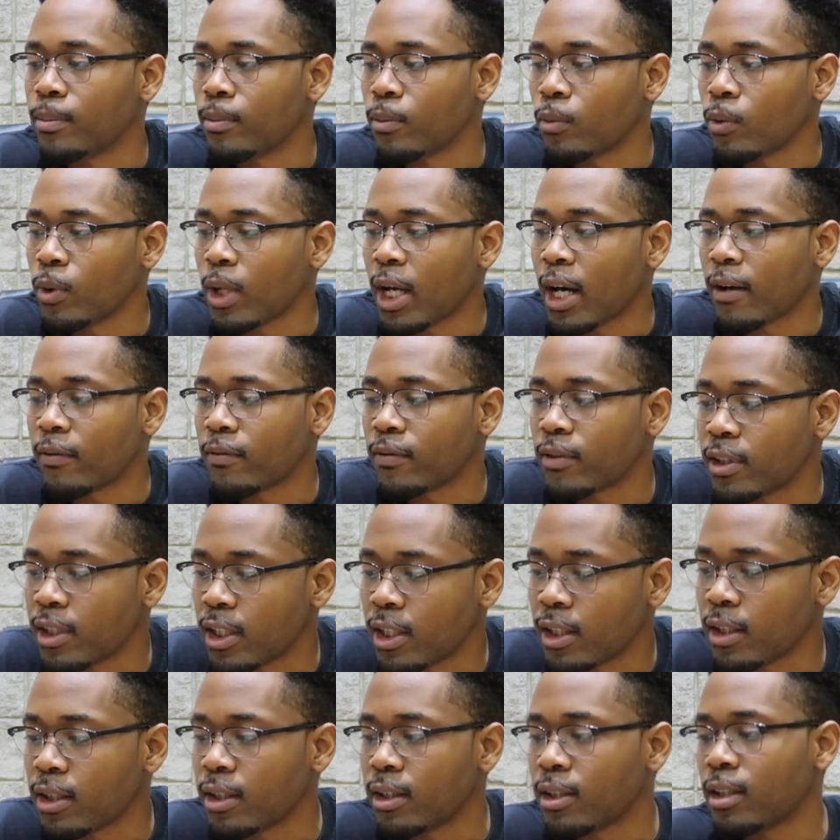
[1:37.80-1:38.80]
we have to,
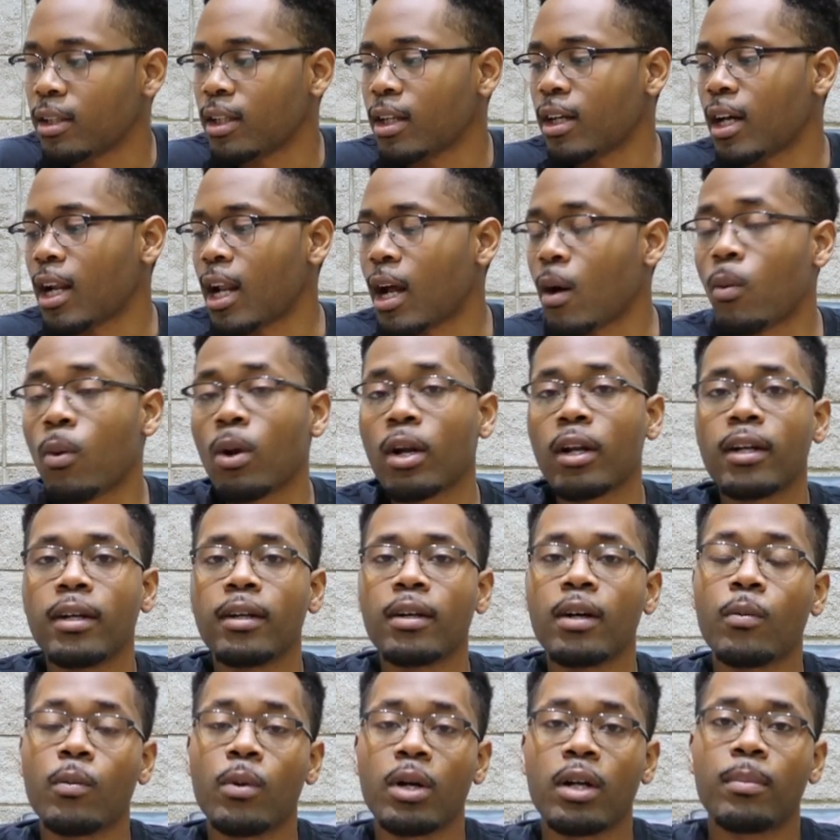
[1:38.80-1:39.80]
and I
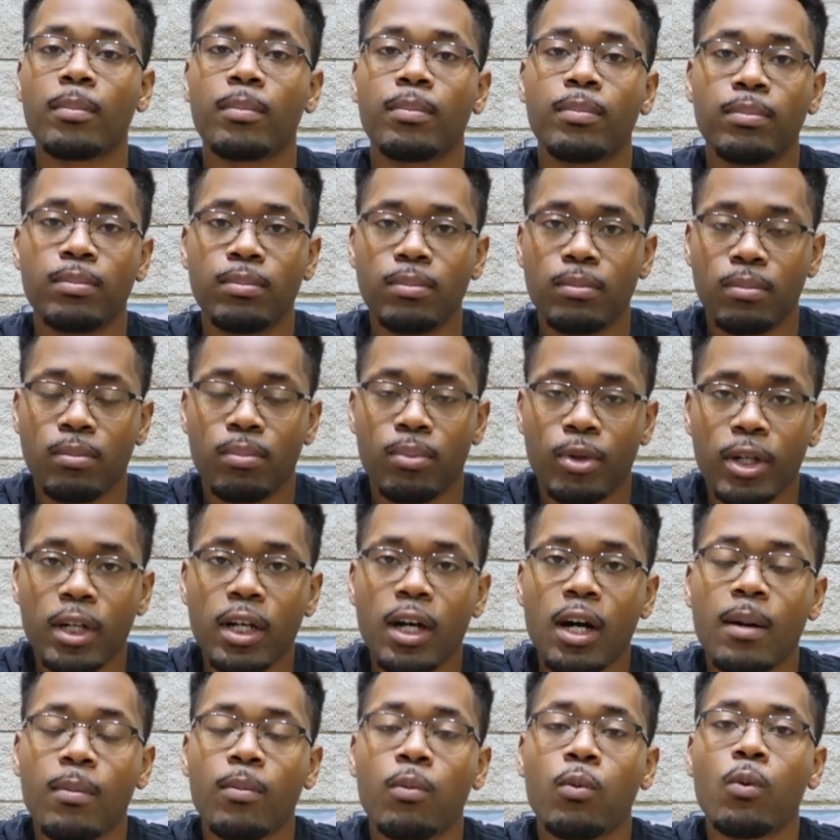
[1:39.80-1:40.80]
want to bring
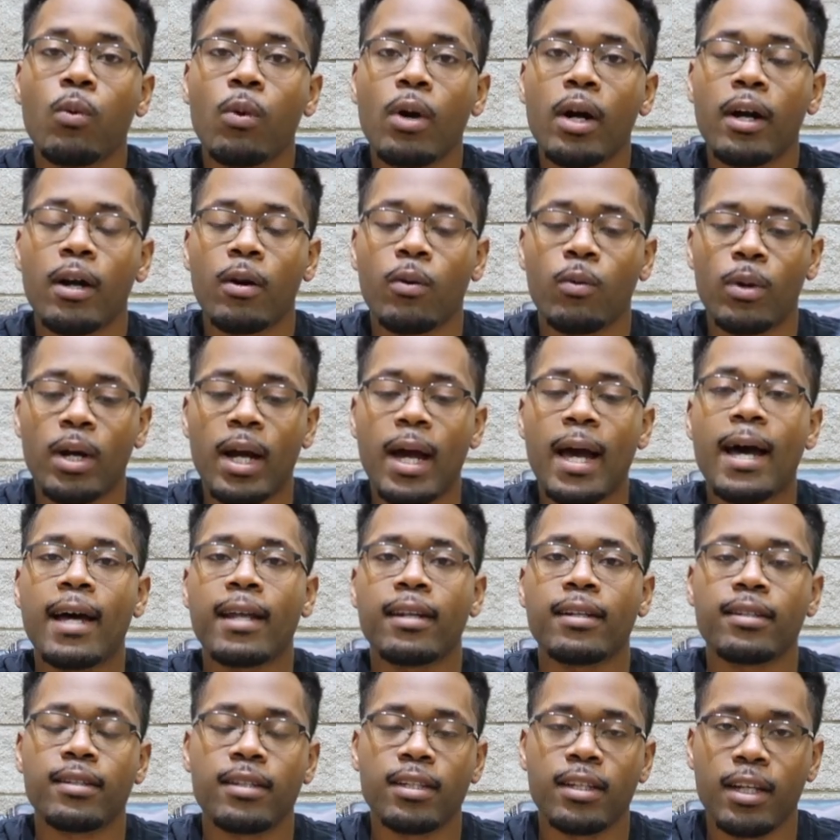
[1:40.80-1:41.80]
up where we're
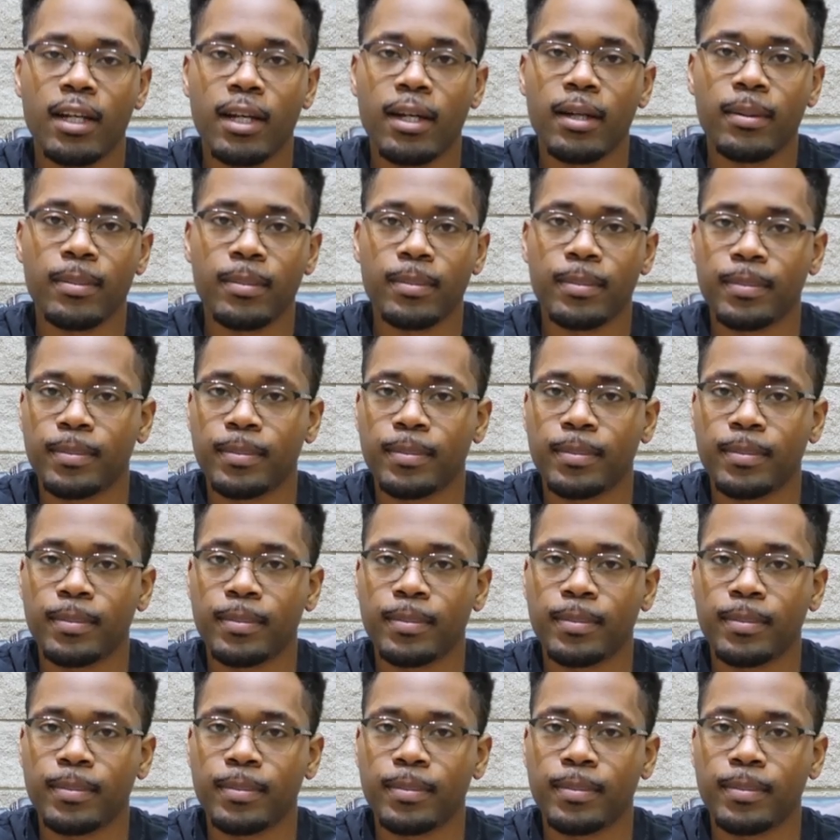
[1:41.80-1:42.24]
at today.